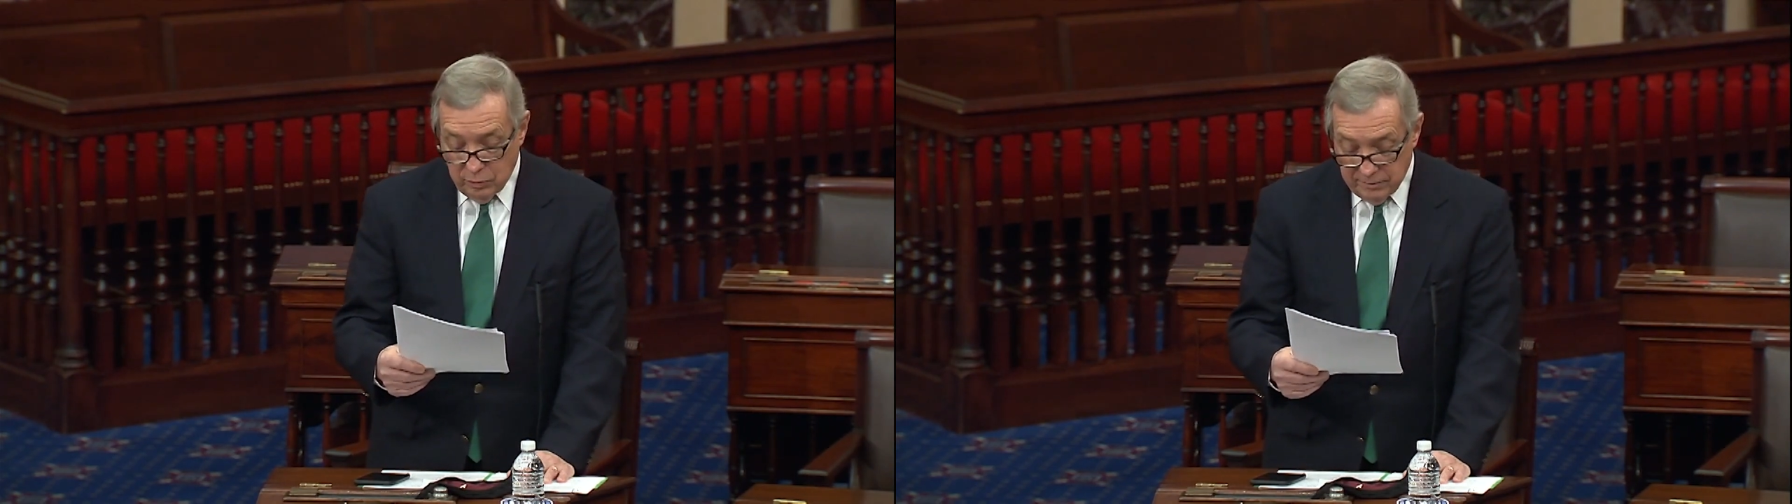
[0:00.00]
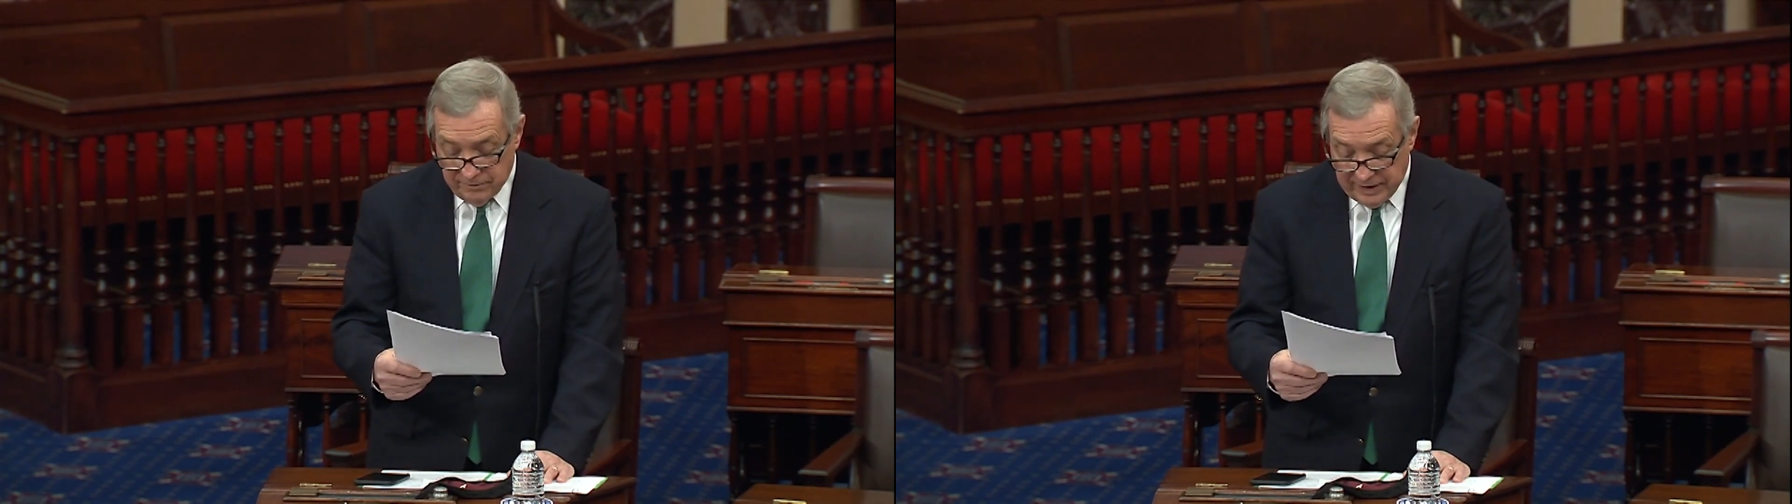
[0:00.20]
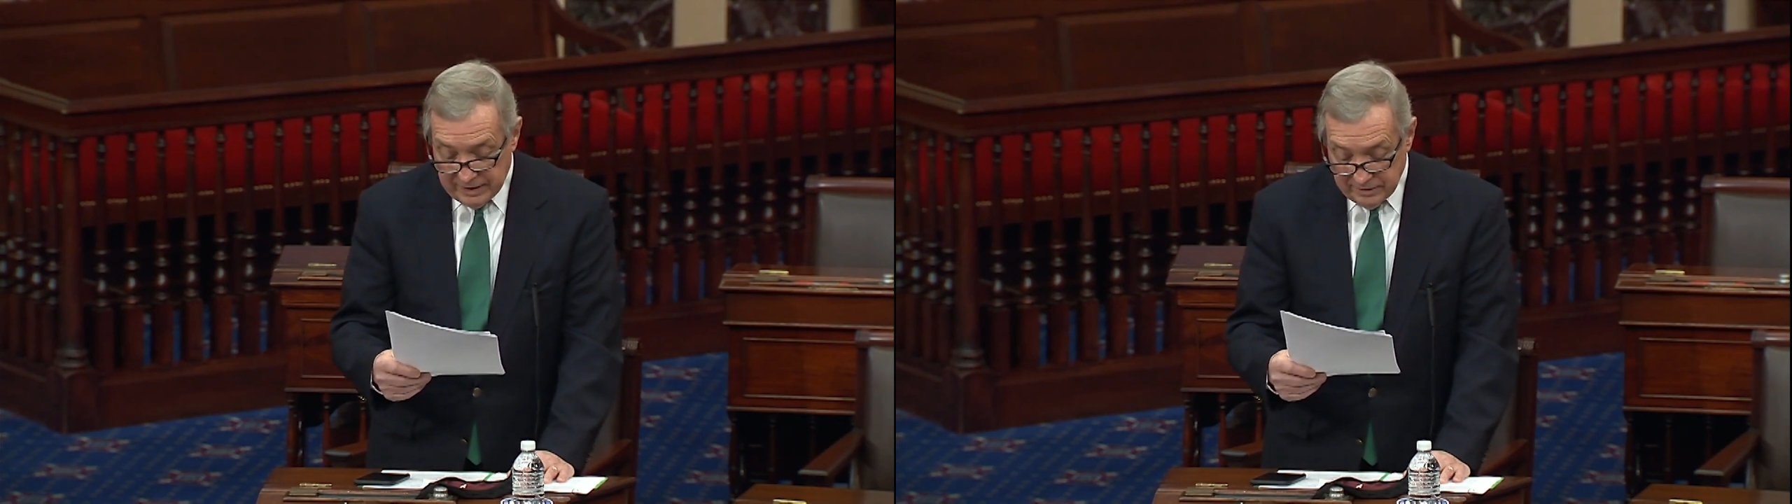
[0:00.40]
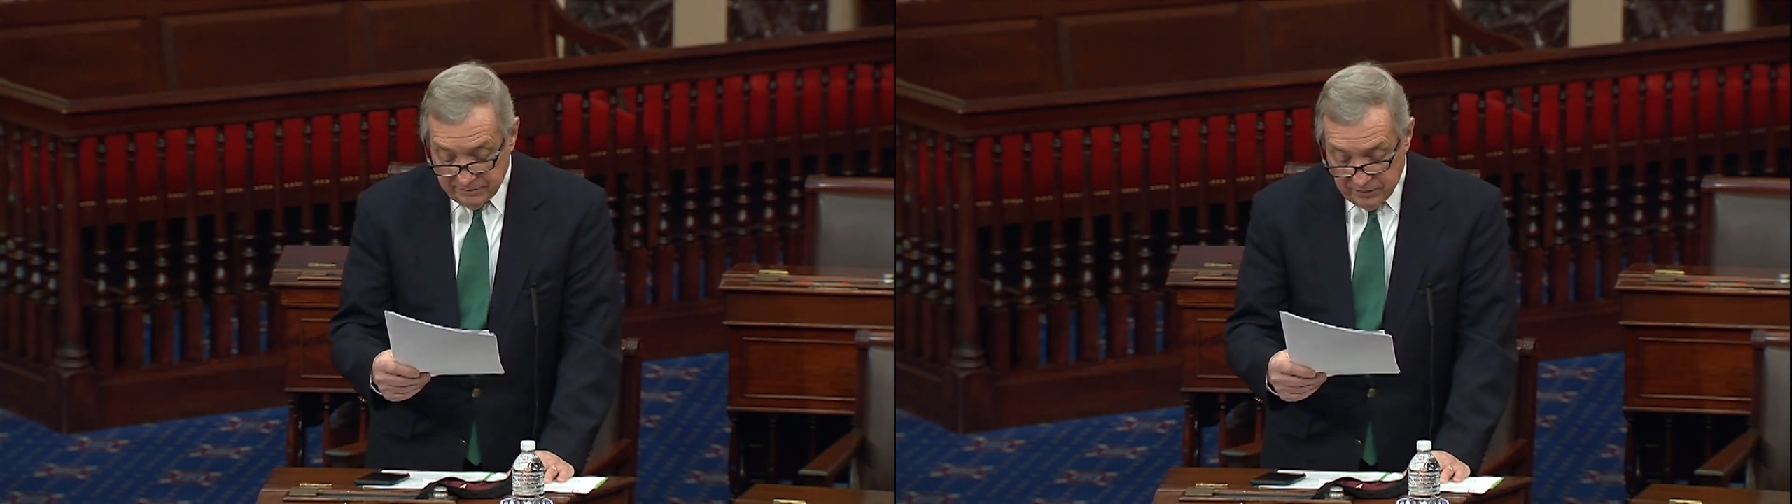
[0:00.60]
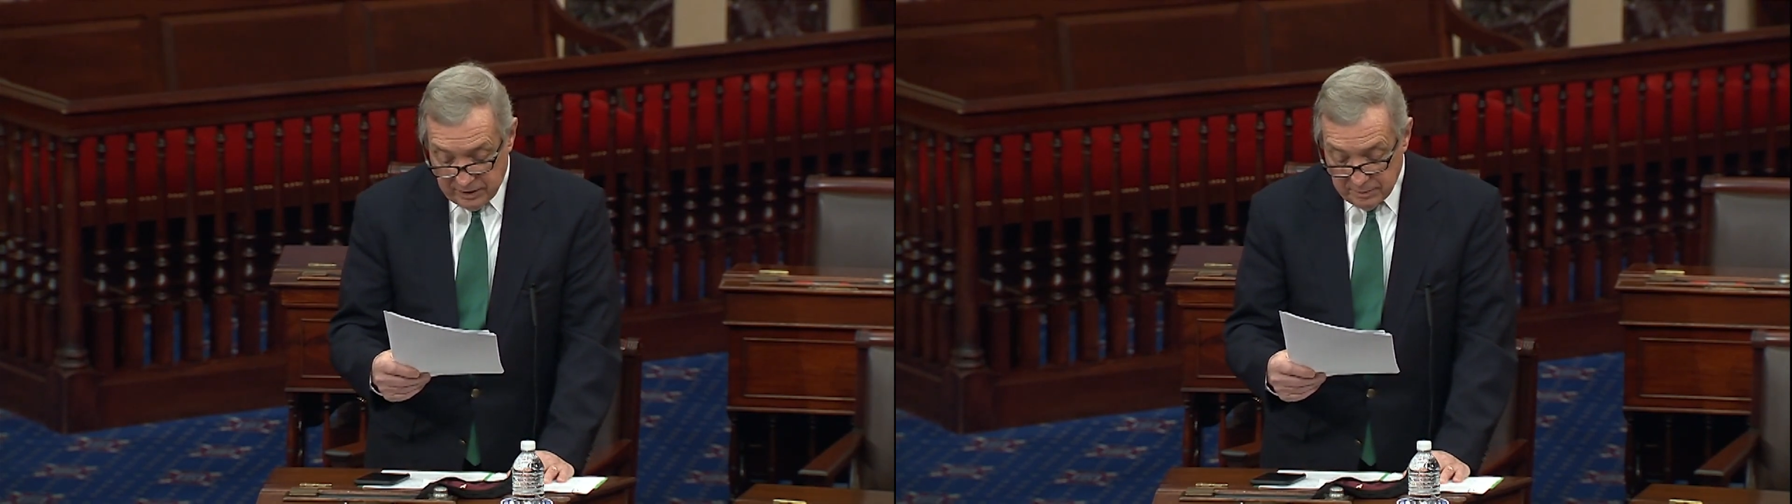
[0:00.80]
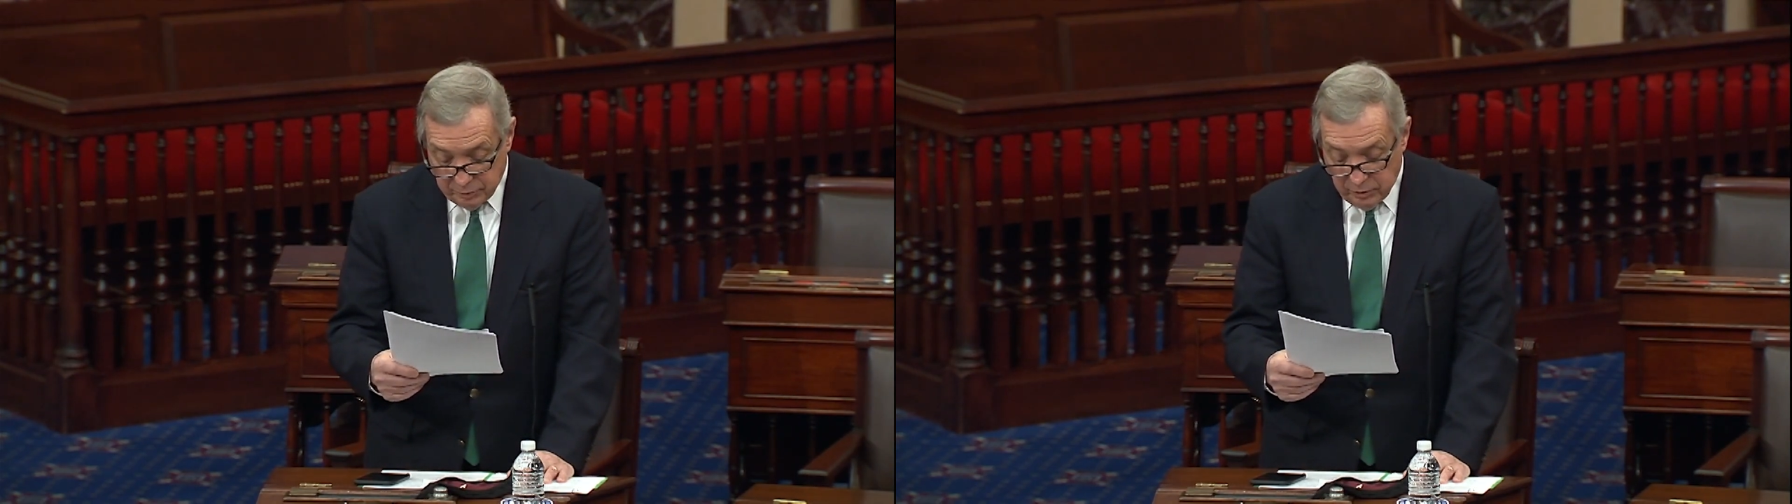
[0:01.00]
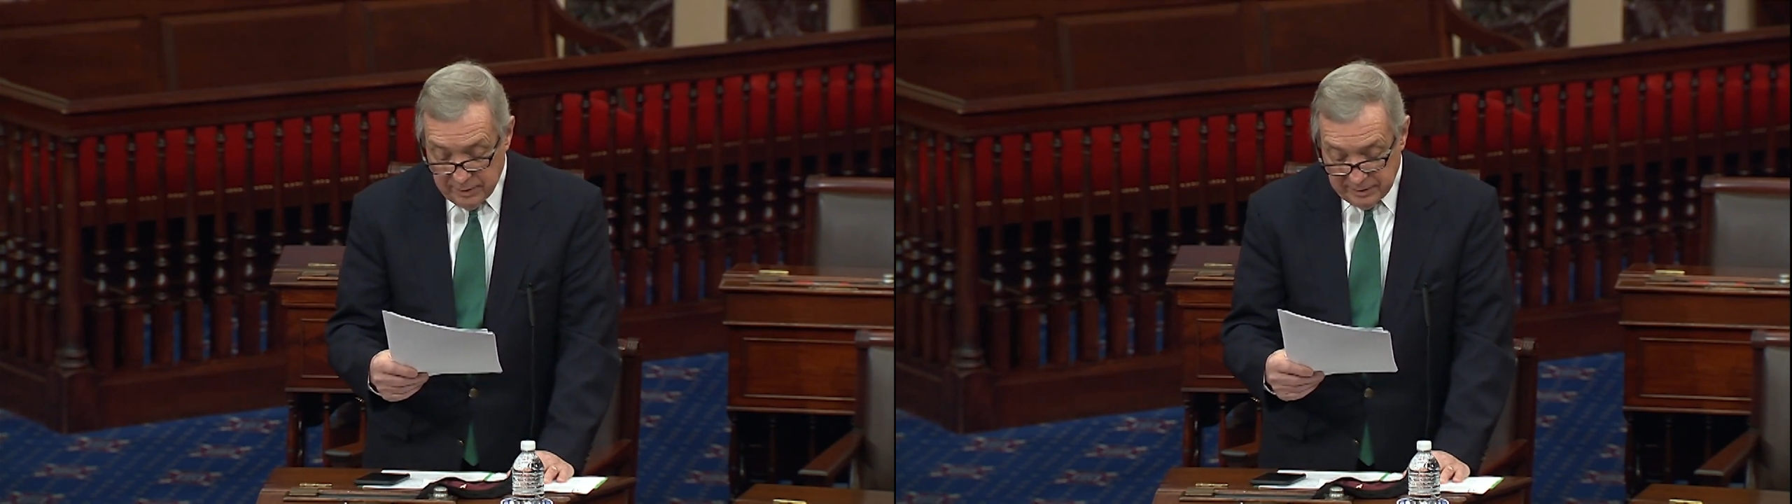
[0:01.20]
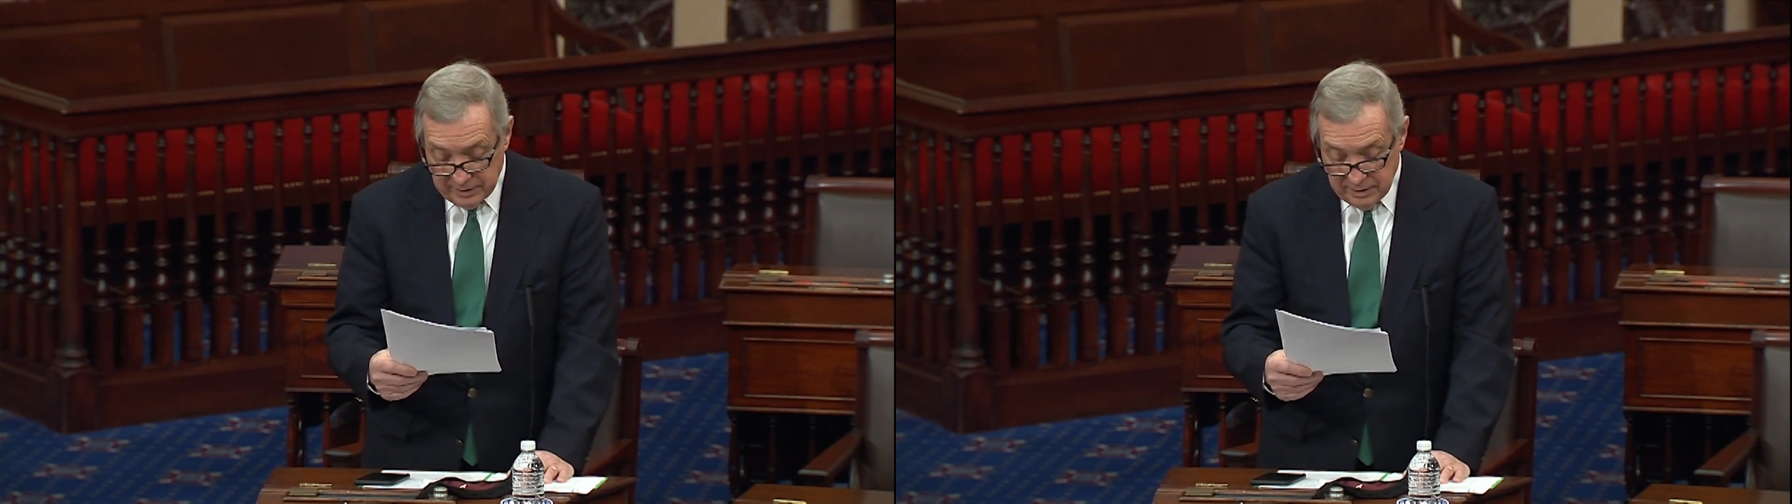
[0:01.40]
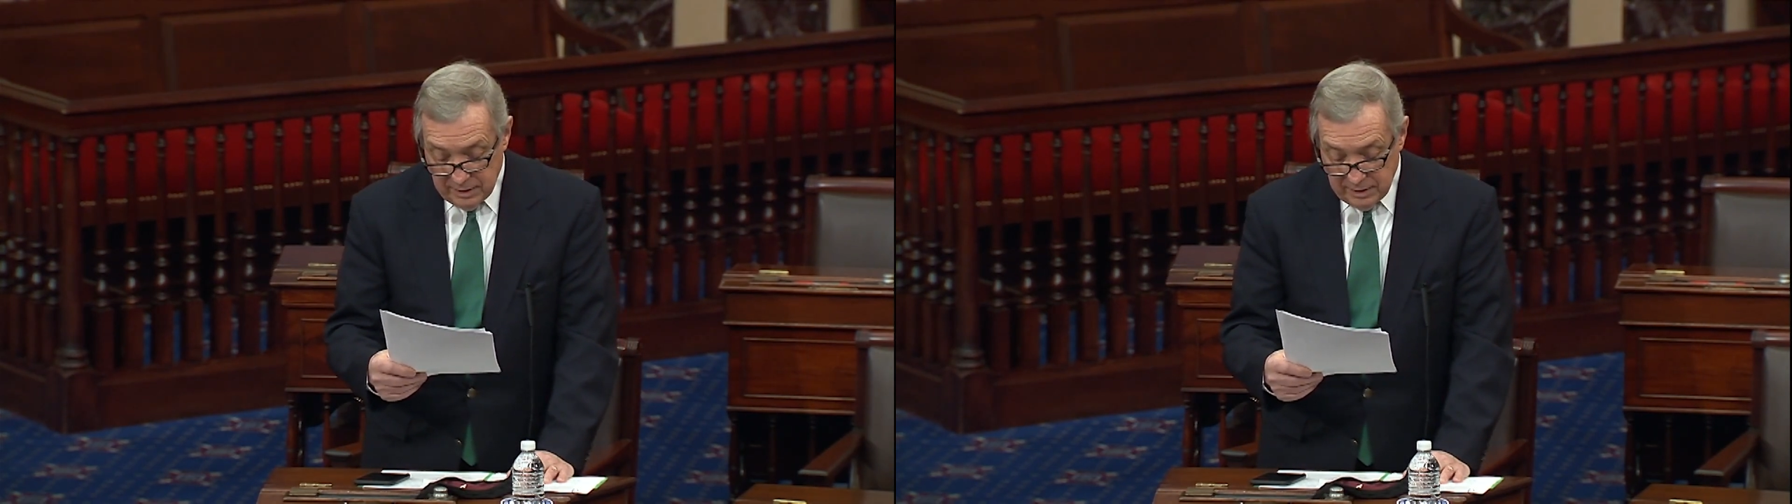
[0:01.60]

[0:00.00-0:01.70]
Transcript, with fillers: are filing for unemployment.